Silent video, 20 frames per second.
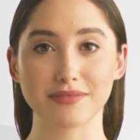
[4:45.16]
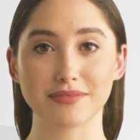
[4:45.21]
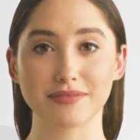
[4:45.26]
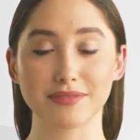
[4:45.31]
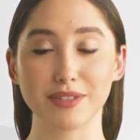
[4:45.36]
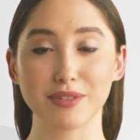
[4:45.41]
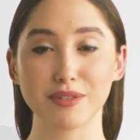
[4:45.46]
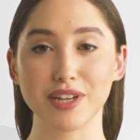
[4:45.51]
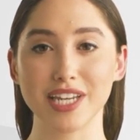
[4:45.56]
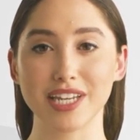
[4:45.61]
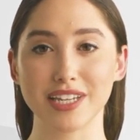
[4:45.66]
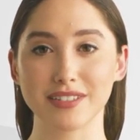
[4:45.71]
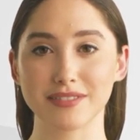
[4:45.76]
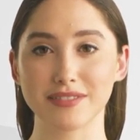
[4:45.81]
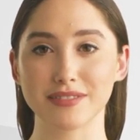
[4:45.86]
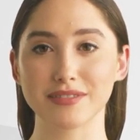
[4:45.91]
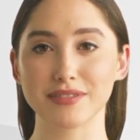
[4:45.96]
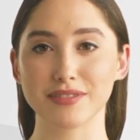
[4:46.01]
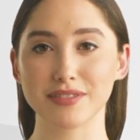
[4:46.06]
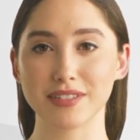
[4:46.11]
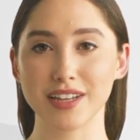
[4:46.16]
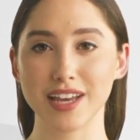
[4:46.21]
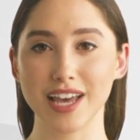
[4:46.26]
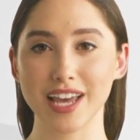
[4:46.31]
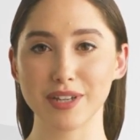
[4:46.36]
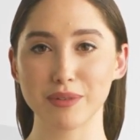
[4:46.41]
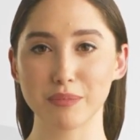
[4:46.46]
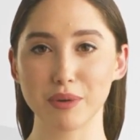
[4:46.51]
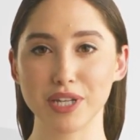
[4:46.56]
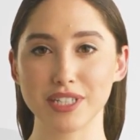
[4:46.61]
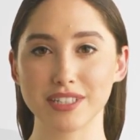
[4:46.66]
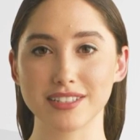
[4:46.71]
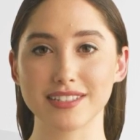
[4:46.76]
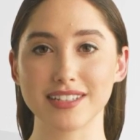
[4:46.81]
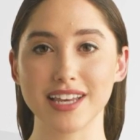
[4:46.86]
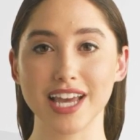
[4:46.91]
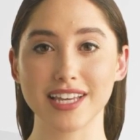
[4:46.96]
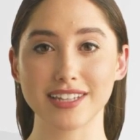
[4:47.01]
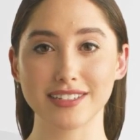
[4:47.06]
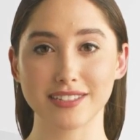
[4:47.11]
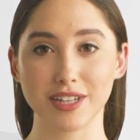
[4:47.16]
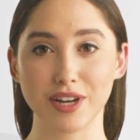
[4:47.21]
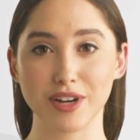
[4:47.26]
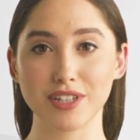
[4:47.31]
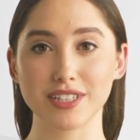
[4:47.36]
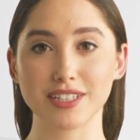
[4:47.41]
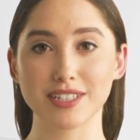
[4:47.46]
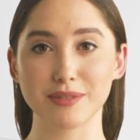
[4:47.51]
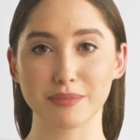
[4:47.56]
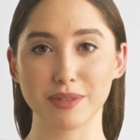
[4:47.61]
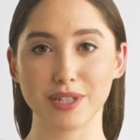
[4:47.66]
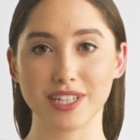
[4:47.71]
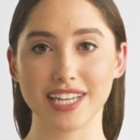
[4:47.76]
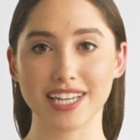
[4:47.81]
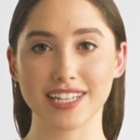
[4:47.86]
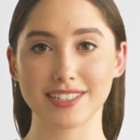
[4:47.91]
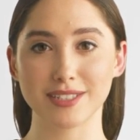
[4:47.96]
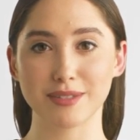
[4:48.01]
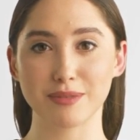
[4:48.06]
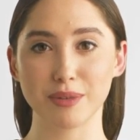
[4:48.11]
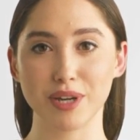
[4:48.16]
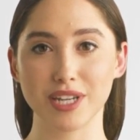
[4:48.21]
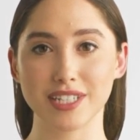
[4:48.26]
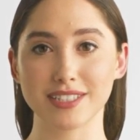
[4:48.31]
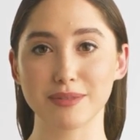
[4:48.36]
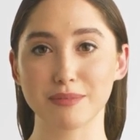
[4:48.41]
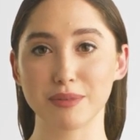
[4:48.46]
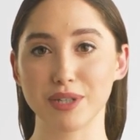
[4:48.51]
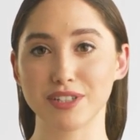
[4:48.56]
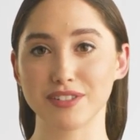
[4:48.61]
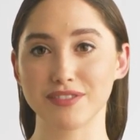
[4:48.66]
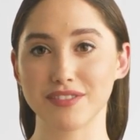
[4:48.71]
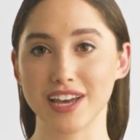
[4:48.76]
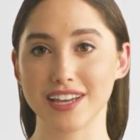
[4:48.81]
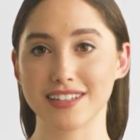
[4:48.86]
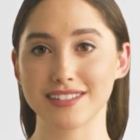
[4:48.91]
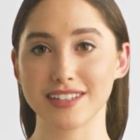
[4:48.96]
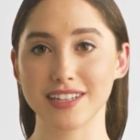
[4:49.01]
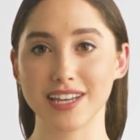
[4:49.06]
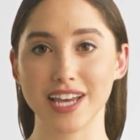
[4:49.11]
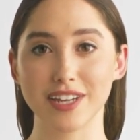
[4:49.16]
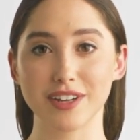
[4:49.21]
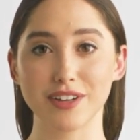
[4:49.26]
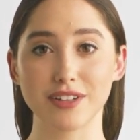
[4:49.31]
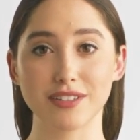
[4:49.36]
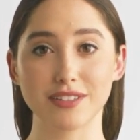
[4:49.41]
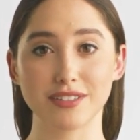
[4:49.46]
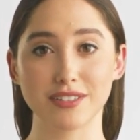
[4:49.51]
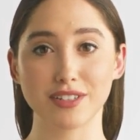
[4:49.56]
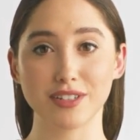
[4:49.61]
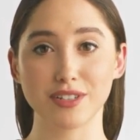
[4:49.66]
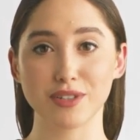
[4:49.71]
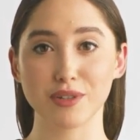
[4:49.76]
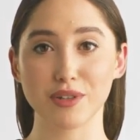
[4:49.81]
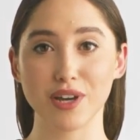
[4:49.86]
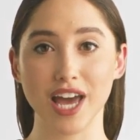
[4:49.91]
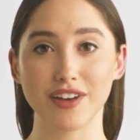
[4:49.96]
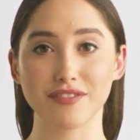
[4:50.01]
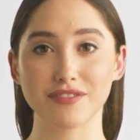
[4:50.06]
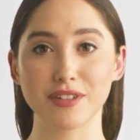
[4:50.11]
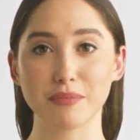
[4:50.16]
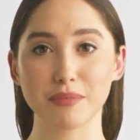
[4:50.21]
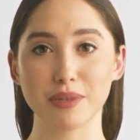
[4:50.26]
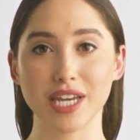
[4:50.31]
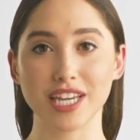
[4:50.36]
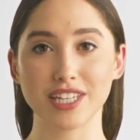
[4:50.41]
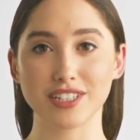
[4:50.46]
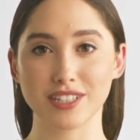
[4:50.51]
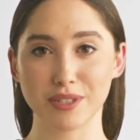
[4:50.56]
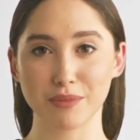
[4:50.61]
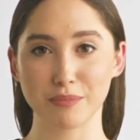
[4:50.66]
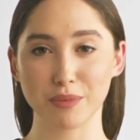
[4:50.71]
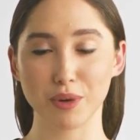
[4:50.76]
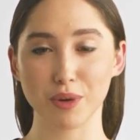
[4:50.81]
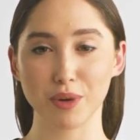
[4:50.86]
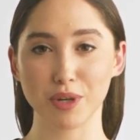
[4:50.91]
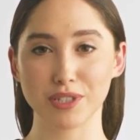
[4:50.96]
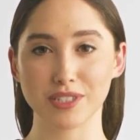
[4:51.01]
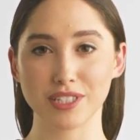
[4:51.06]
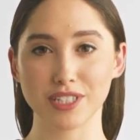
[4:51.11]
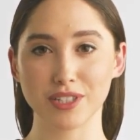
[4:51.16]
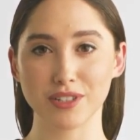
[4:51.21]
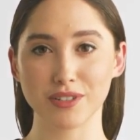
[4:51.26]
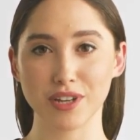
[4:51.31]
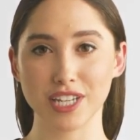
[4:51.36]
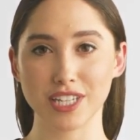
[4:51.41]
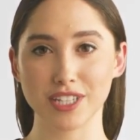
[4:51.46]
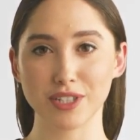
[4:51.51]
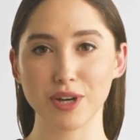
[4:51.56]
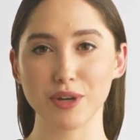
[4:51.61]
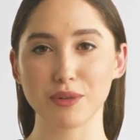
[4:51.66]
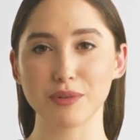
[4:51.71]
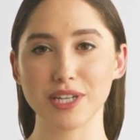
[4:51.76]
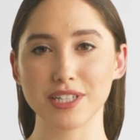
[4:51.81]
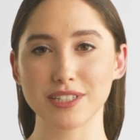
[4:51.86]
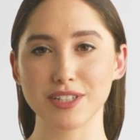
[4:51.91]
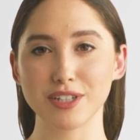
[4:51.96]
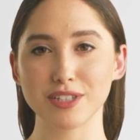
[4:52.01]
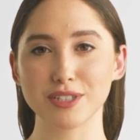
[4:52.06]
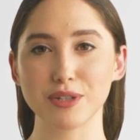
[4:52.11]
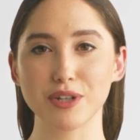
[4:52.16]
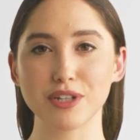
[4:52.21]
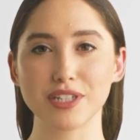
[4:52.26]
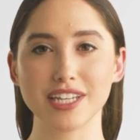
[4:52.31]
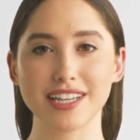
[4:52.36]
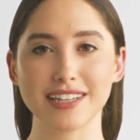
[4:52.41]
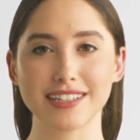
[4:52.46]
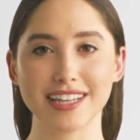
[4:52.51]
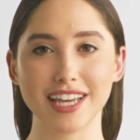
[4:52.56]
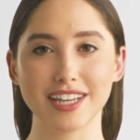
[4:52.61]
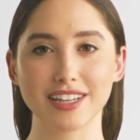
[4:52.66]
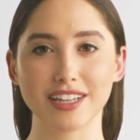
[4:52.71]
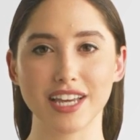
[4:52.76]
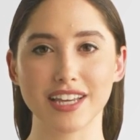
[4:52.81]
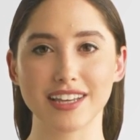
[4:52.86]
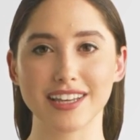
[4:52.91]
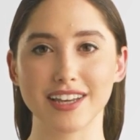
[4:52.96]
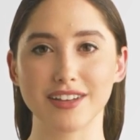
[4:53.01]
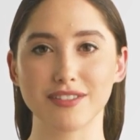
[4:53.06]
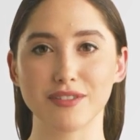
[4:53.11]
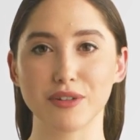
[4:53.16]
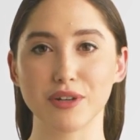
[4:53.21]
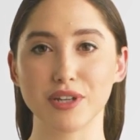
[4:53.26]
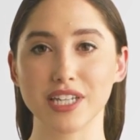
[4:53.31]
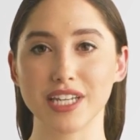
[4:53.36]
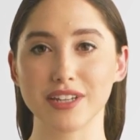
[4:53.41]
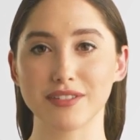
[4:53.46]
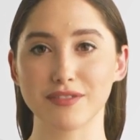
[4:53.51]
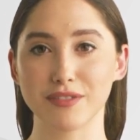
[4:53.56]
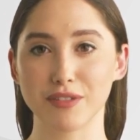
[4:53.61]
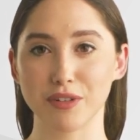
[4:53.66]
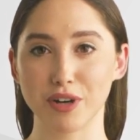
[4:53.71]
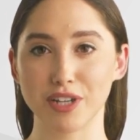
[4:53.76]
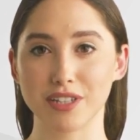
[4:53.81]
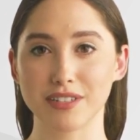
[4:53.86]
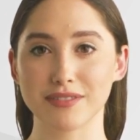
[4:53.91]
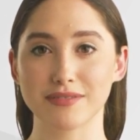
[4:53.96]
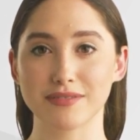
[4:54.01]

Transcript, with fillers: 3 in which sites are experienced principal investigators who have the patient pool the clinical research organization is looking for.